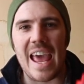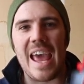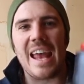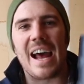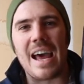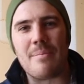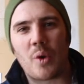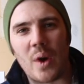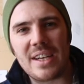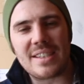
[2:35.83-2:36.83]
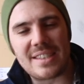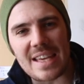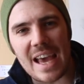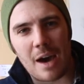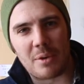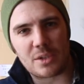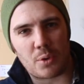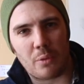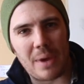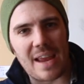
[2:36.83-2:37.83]
And I'm going to see how much
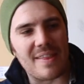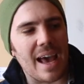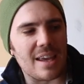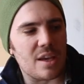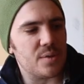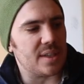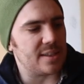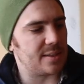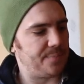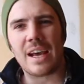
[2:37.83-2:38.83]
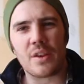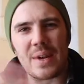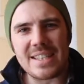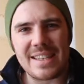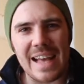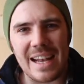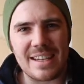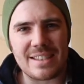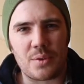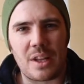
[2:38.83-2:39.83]
propane that uses. Now, the reason that
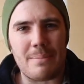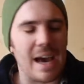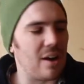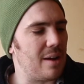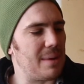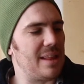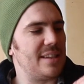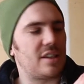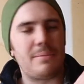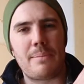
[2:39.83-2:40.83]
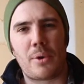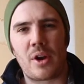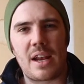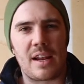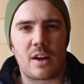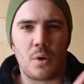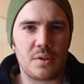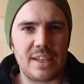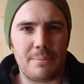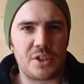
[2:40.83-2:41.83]
doesn't really matter, I mean, this could be burning in a
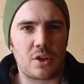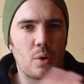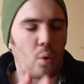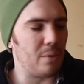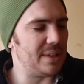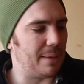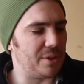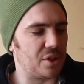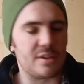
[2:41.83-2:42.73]
cold temperature or warm temperature.